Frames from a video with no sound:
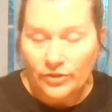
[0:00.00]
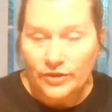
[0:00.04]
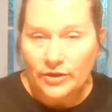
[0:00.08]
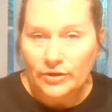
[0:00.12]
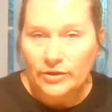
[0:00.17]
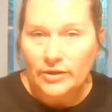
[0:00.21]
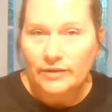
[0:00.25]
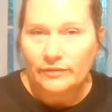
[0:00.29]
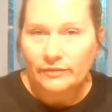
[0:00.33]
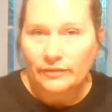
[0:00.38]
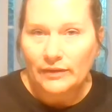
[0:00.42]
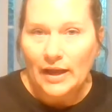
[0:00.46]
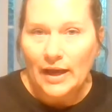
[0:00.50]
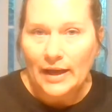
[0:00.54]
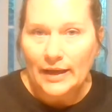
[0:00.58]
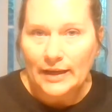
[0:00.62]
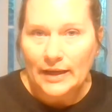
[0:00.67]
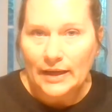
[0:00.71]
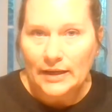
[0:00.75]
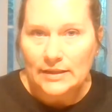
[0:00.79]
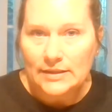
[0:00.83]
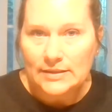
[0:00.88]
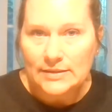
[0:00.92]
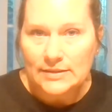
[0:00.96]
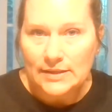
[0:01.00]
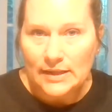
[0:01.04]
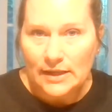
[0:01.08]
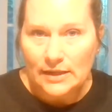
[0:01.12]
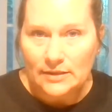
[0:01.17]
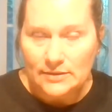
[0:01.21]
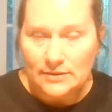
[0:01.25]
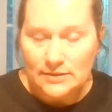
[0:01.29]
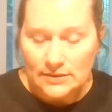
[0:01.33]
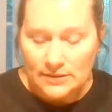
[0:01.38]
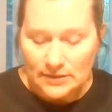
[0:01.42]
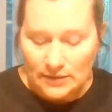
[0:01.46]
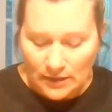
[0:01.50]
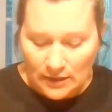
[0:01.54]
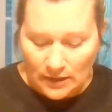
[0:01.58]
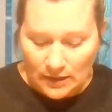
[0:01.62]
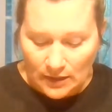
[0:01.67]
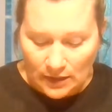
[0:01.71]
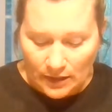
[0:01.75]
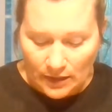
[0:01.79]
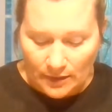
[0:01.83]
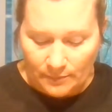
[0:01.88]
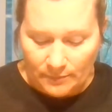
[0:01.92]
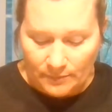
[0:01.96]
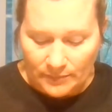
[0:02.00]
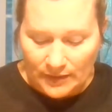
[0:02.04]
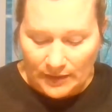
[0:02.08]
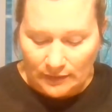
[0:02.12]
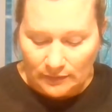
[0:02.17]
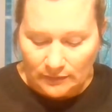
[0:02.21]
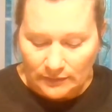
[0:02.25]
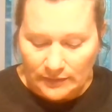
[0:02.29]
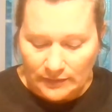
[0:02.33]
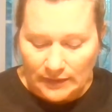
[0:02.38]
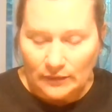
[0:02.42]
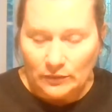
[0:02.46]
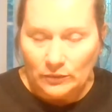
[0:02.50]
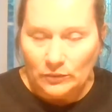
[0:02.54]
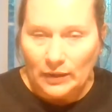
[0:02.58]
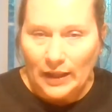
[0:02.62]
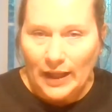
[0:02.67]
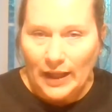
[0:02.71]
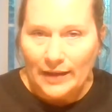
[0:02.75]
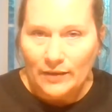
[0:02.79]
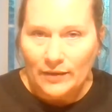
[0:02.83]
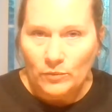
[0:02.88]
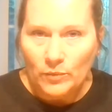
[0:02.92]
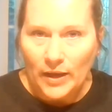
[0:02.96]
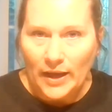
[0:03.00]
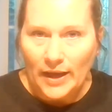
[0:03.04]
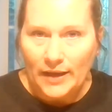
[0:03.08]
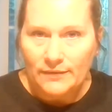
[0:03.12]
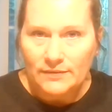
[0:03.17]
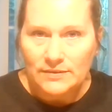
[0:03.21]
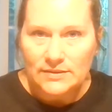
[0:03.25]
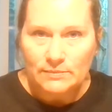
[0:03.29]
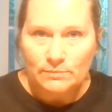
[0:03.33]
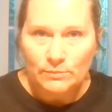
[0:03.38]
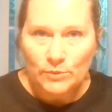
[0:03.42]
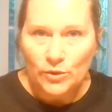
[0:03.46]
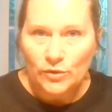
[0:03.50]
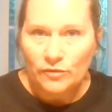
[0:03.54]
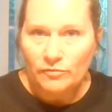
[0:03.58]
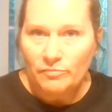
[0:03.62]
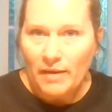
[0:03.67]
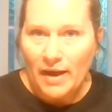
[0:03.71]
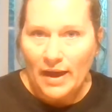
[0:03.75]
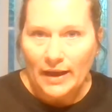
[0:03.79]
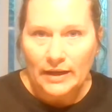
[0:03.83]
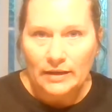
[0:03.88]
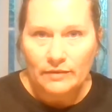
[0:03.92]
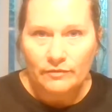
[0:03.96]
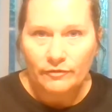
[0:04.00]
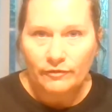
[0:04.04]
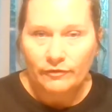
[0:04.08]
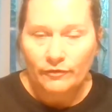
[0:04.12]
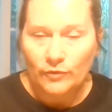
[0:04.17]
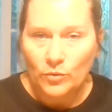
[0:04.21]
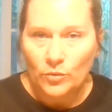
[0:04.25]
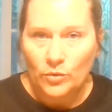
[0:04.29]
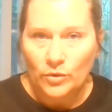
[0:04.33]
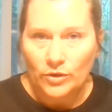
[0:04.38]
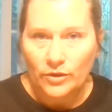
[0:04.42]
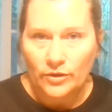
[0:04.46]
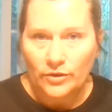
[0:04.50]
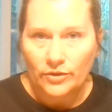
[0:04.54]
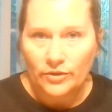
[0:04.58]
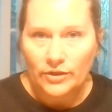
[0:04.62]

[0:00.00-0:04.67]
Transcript: theory of light kind of says. That light waves move back and forth